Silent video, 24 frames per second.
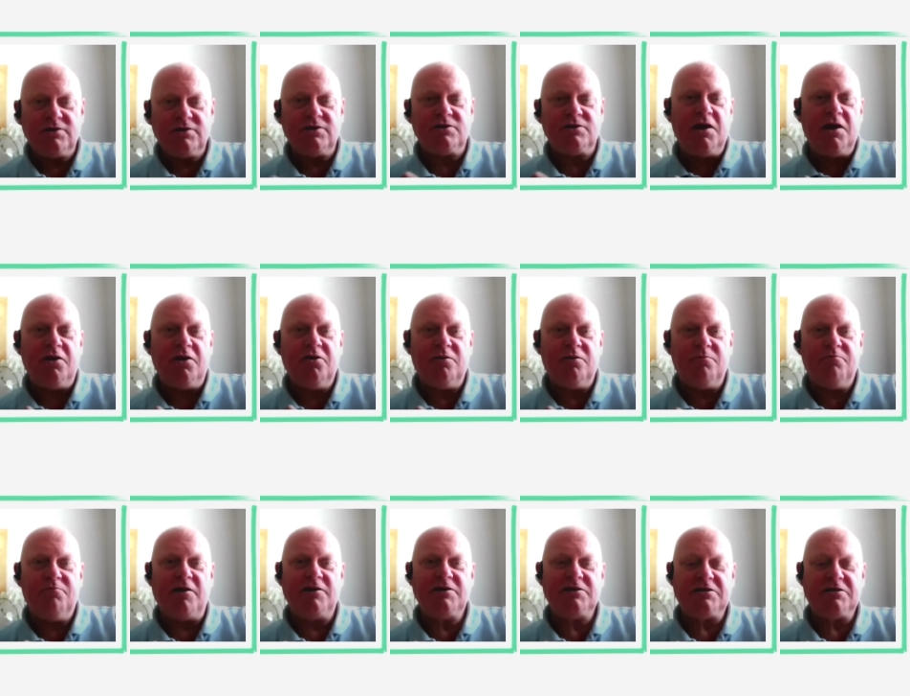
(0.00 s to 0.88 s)
doesn't take on
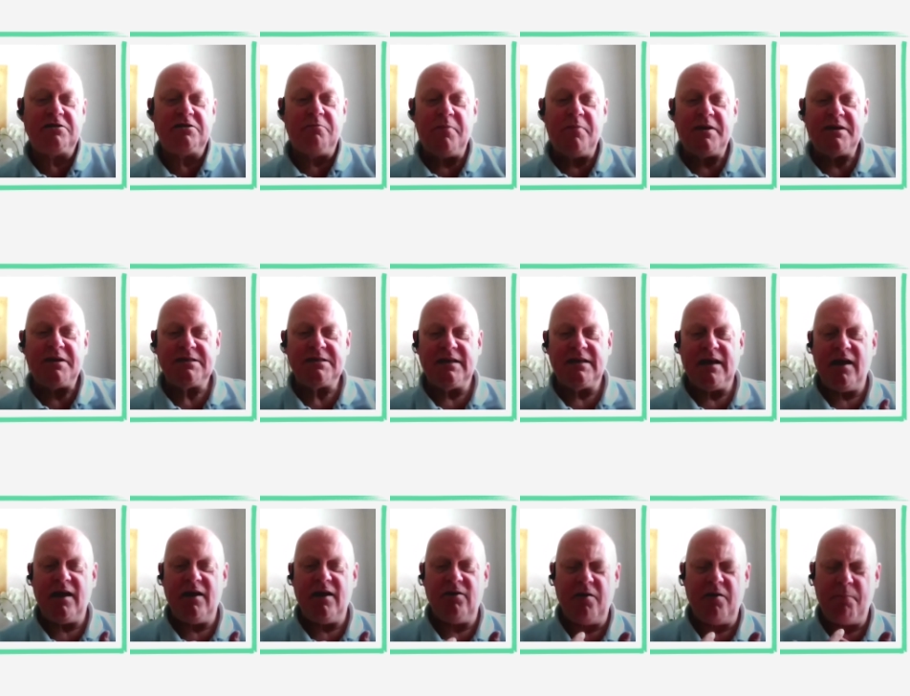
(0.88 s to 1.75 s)
apprentices are missing
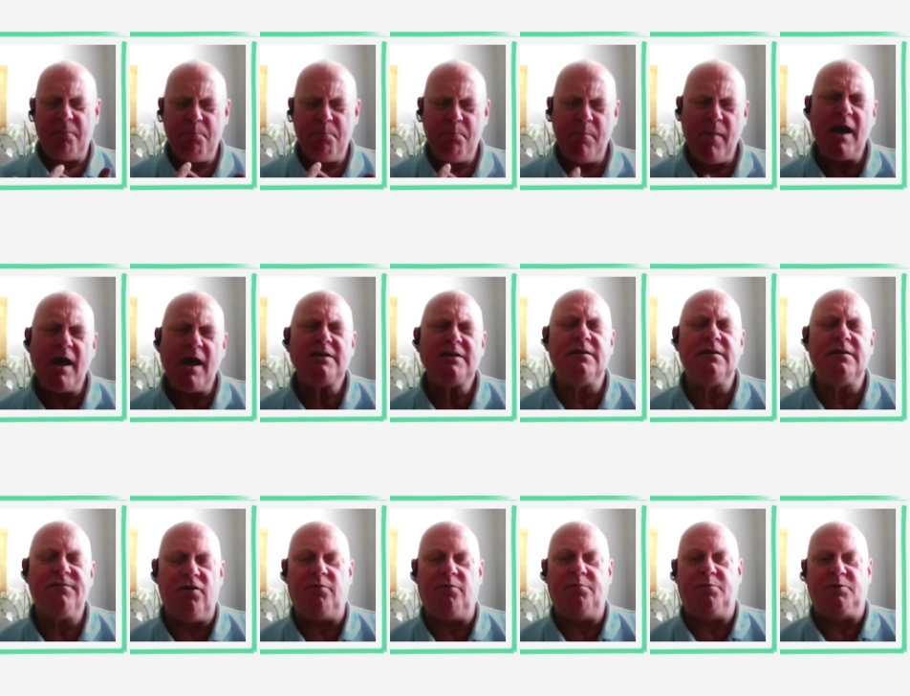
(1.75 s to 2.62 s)
out on a
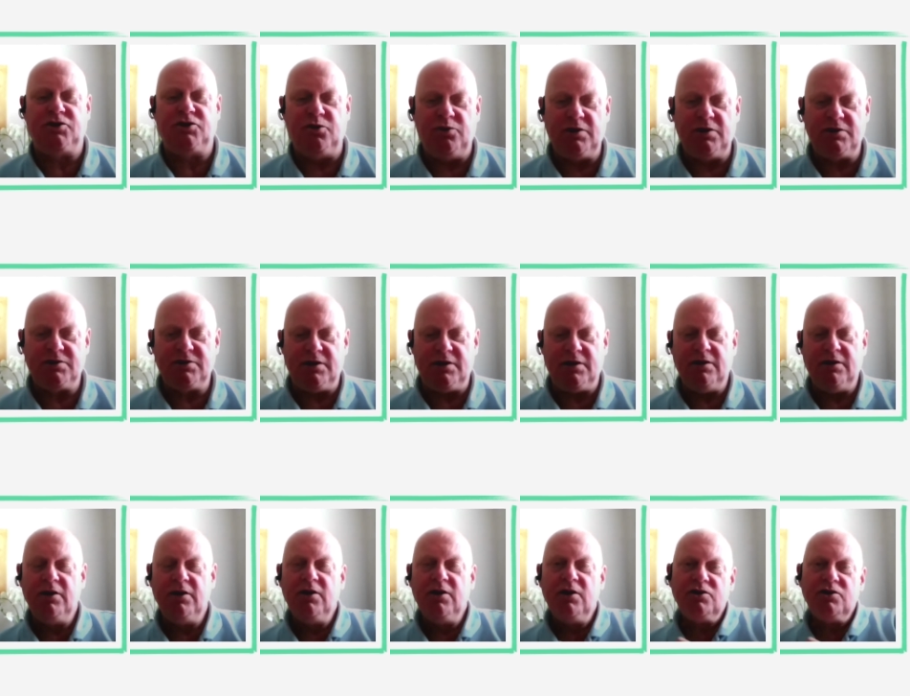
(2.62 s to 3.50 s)
massive
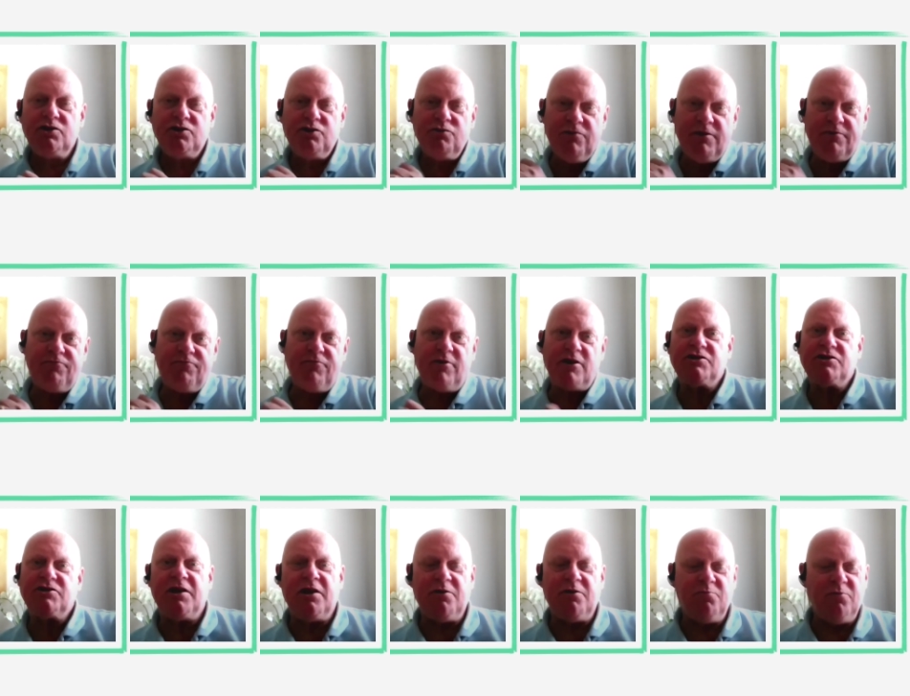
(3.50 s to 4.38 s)
opportunity to
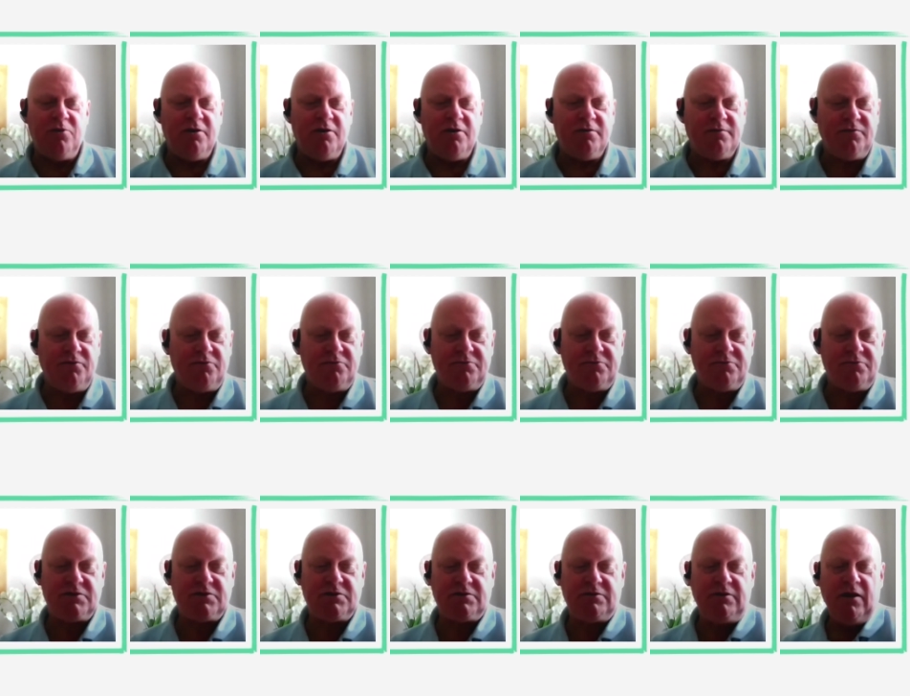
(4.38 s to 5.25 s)
refresh their workforce.